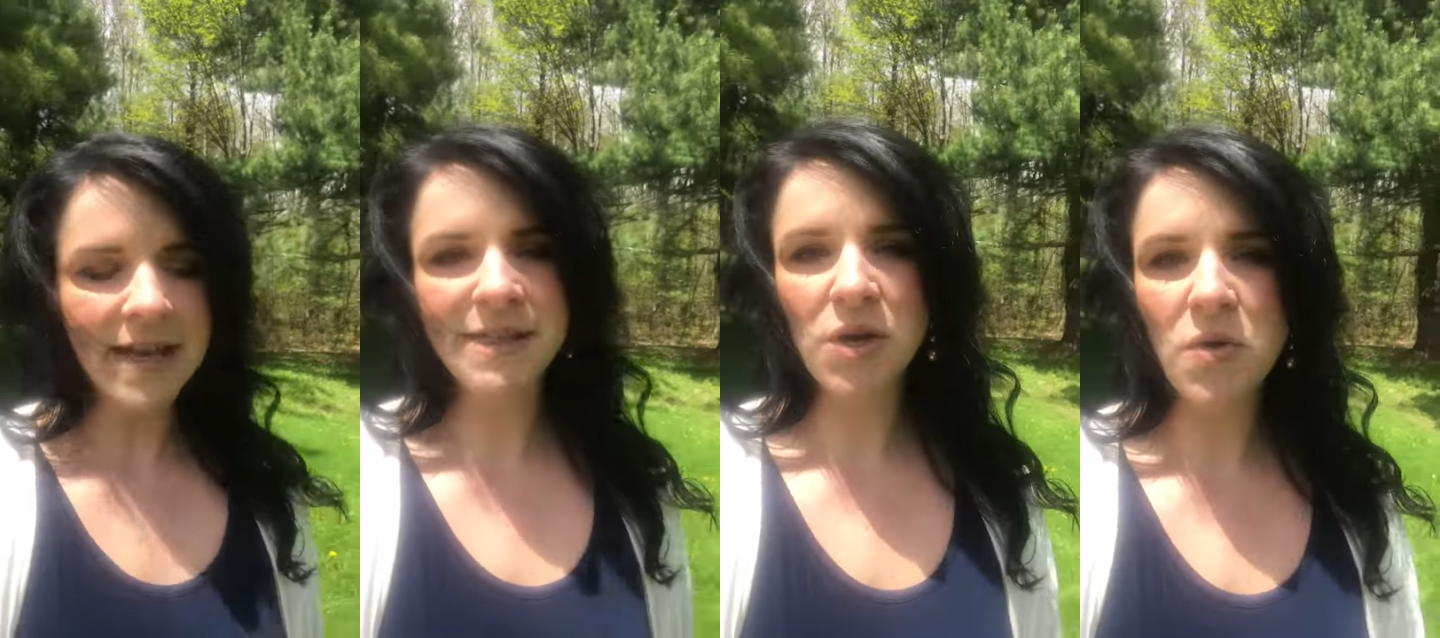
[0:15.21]

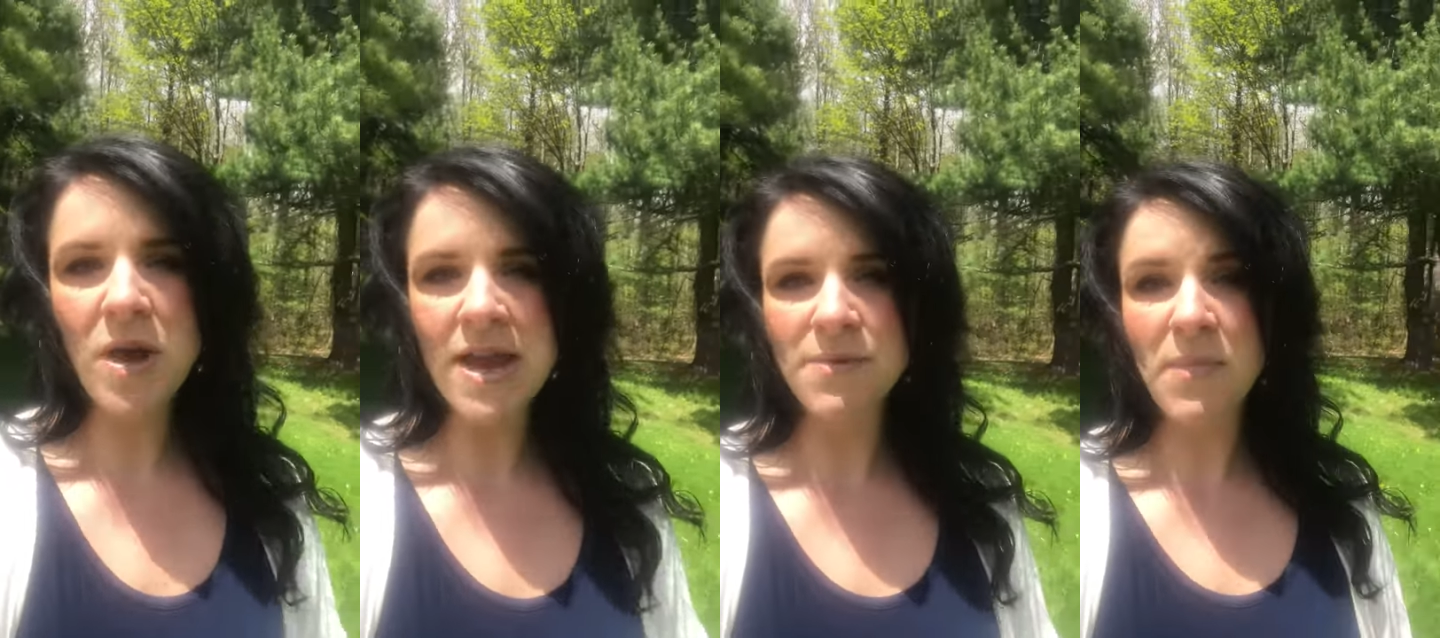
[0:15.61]
And
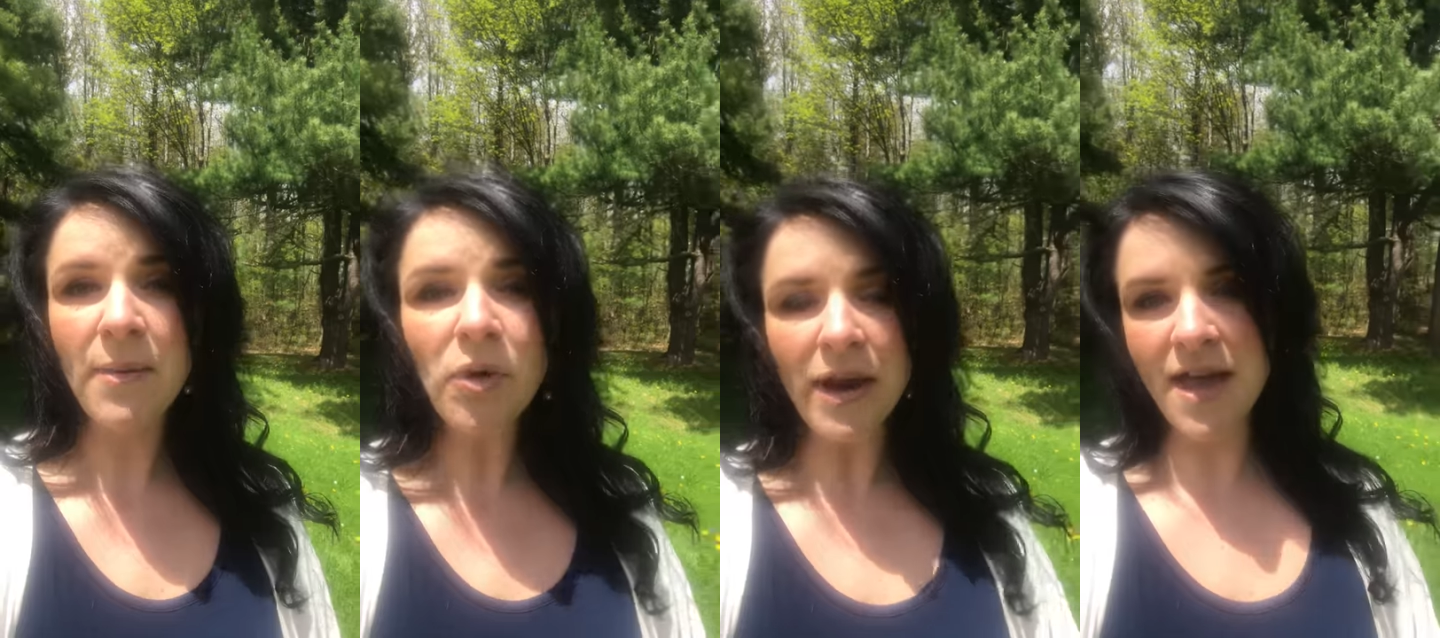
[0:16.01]
so in
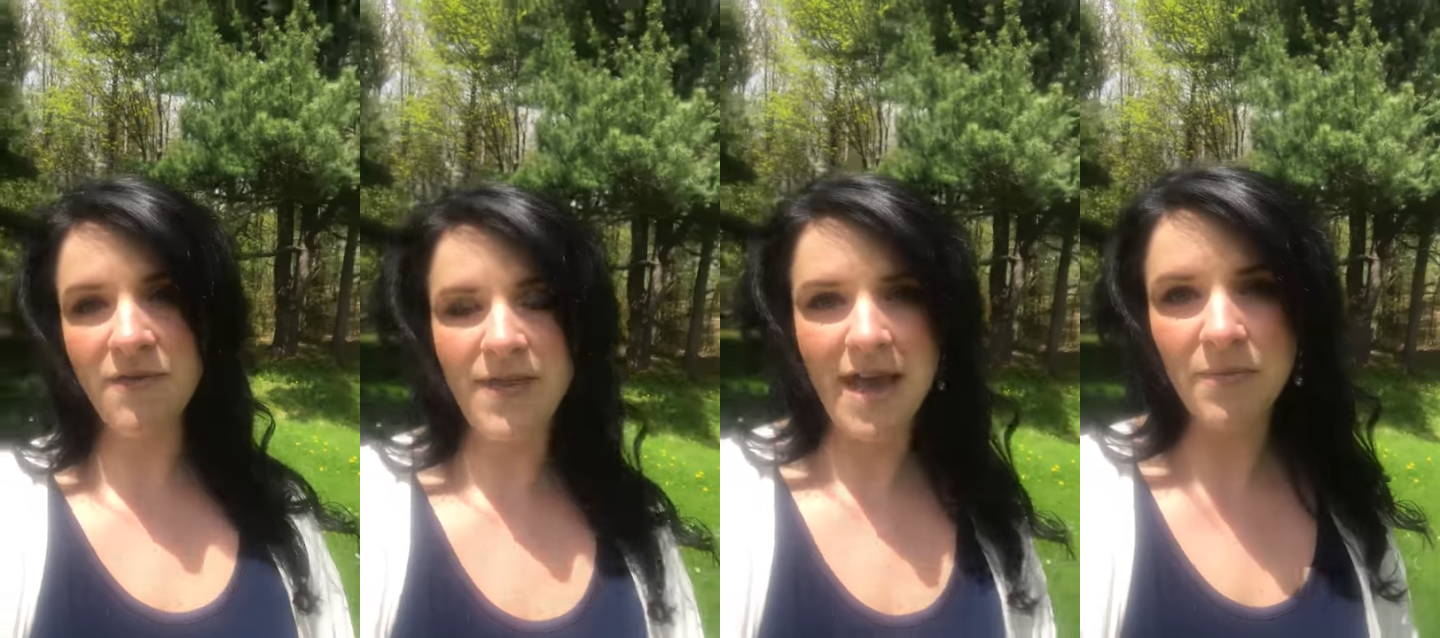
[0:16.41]
memory
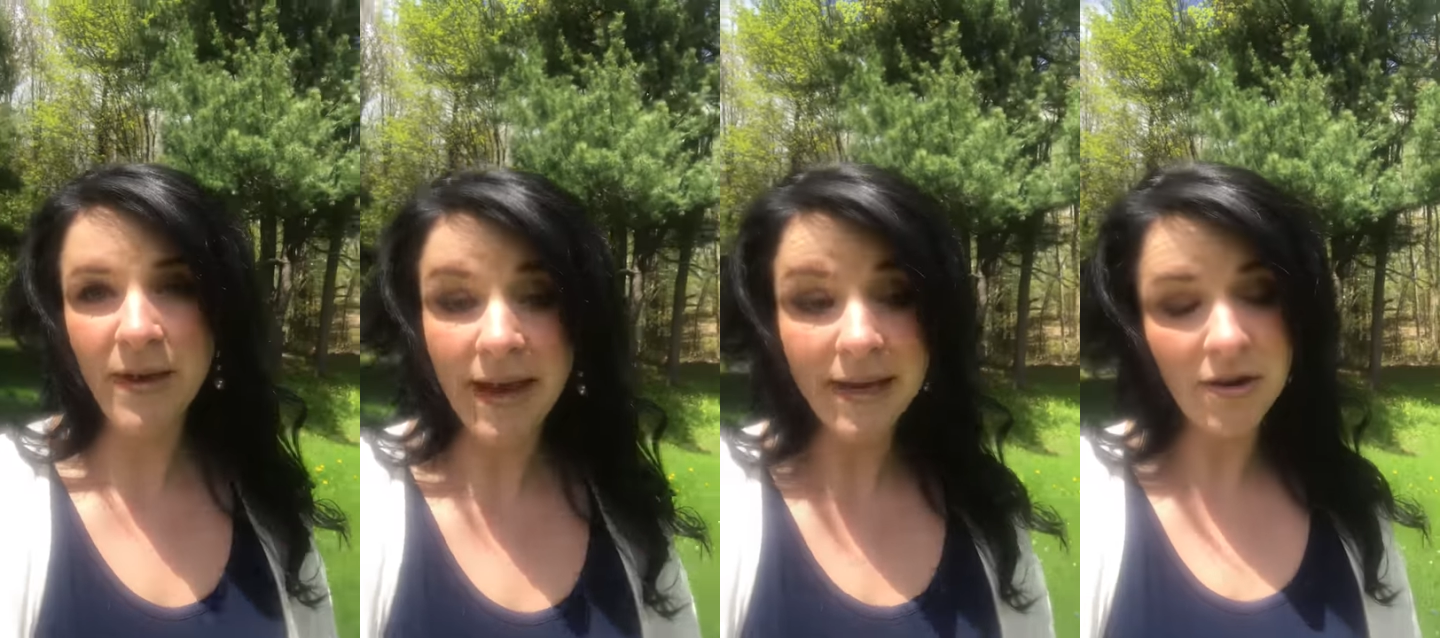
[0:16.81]
of
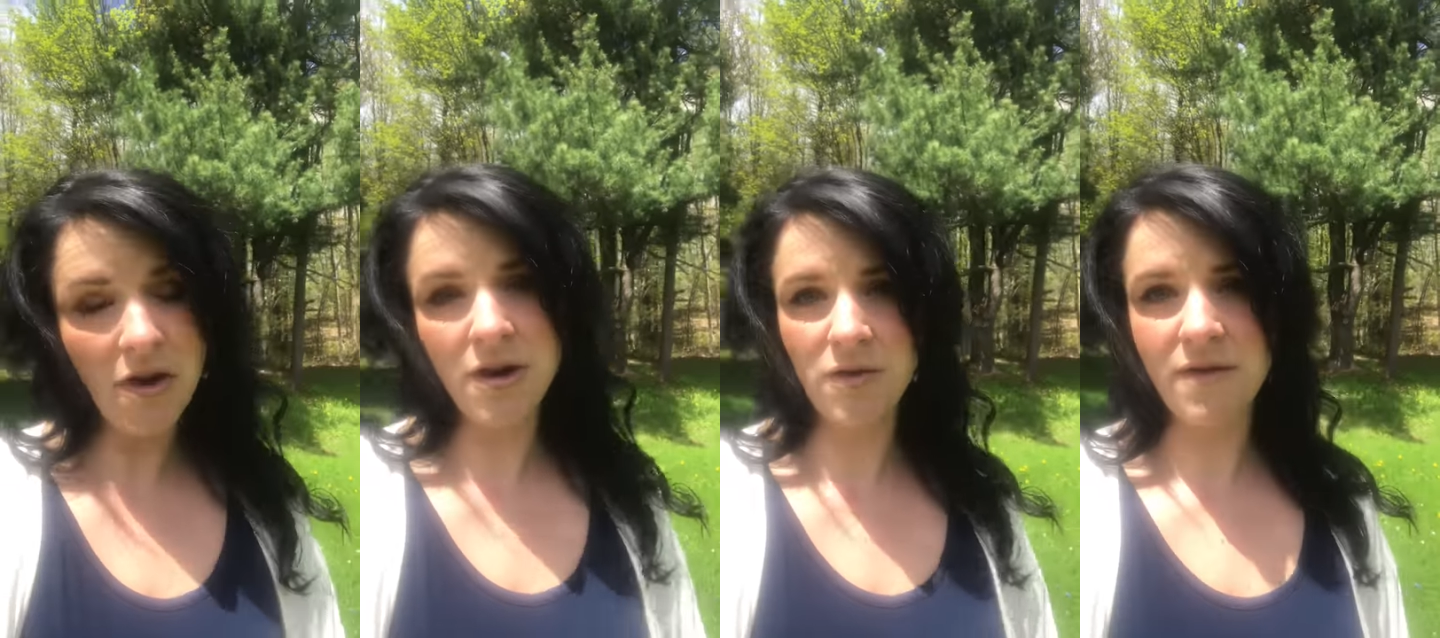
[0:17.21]
them and in
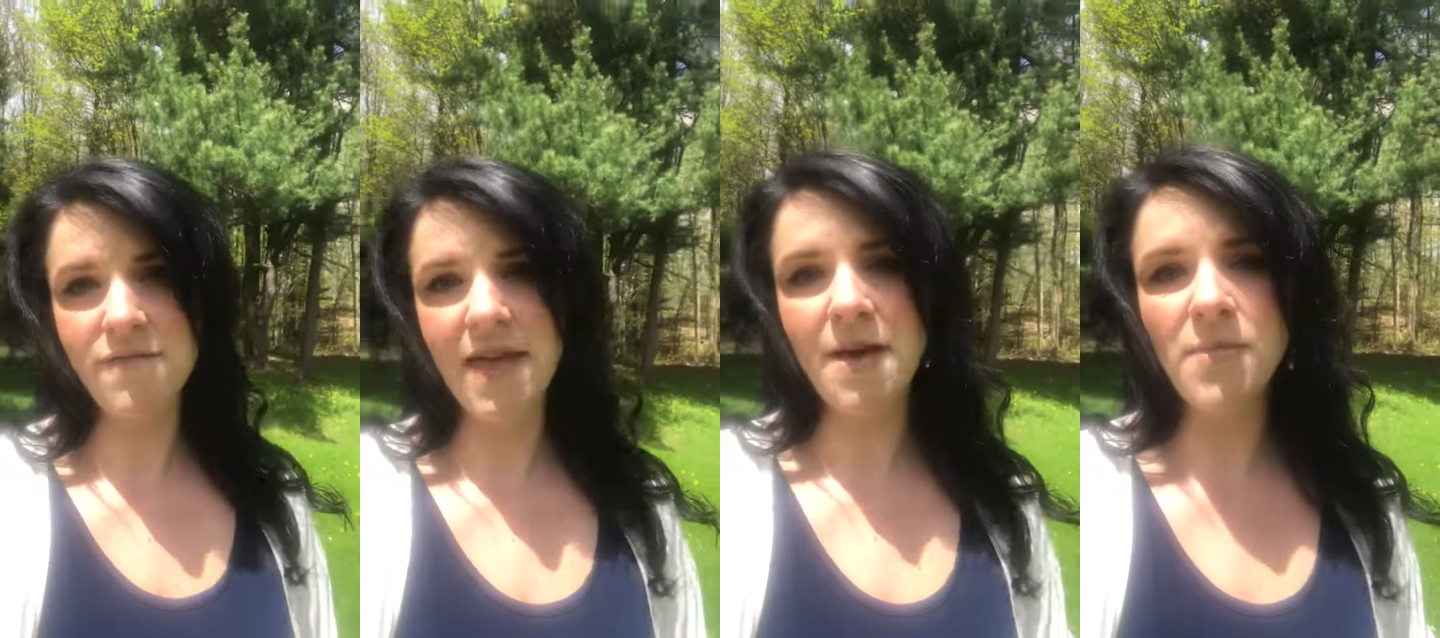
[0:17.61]
honor
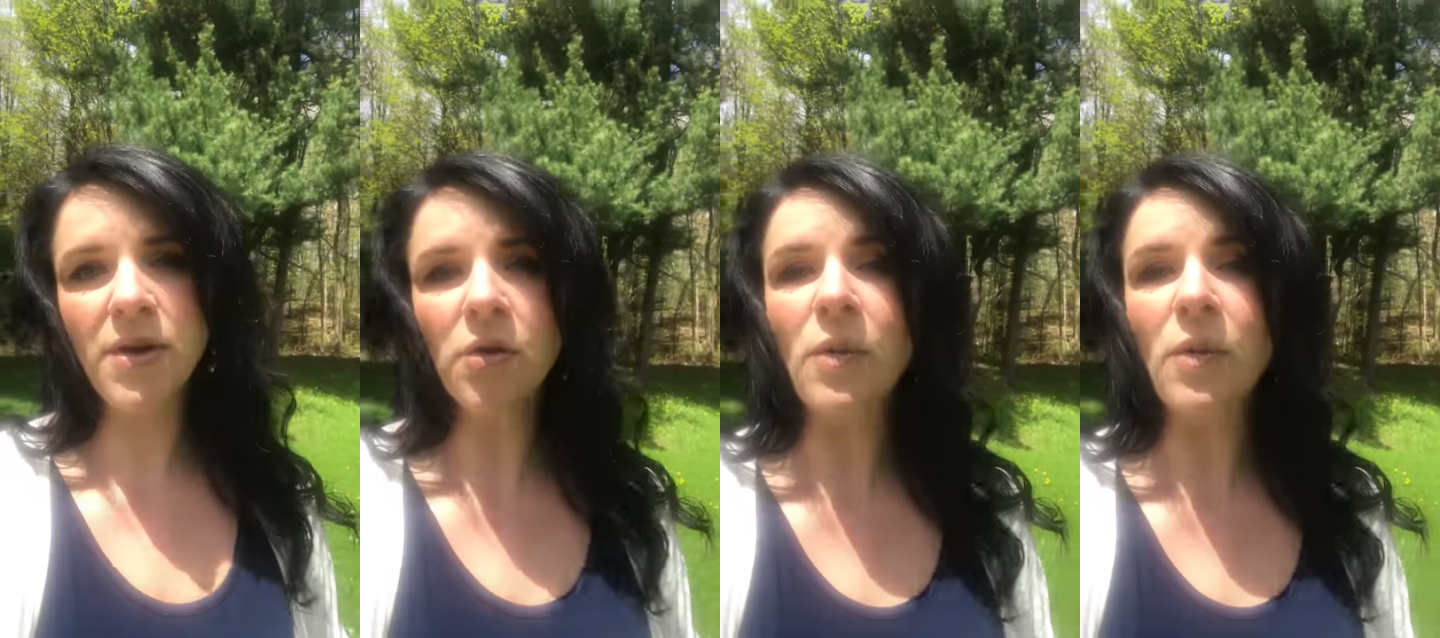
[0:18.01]
of them,